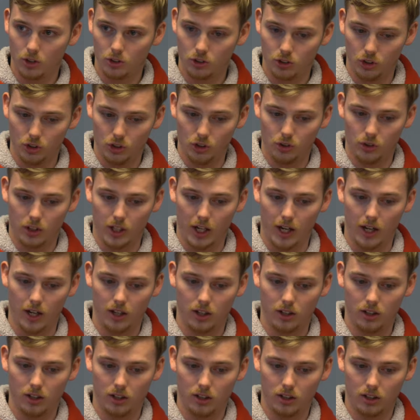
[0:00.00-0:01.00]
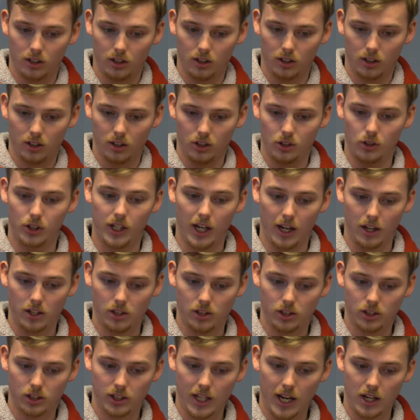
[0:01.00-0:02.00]
So you get
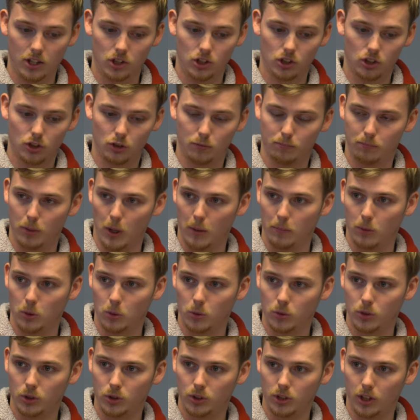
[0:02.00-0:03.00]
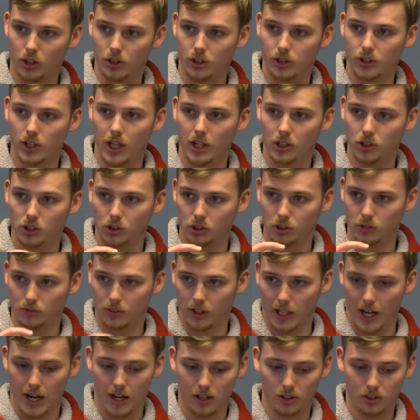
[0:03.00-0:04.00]
sections of bubbles and sections
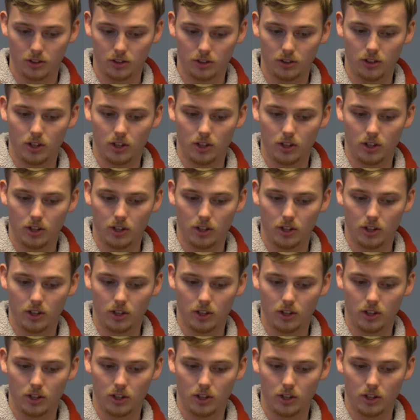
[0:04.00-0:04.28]
of gas.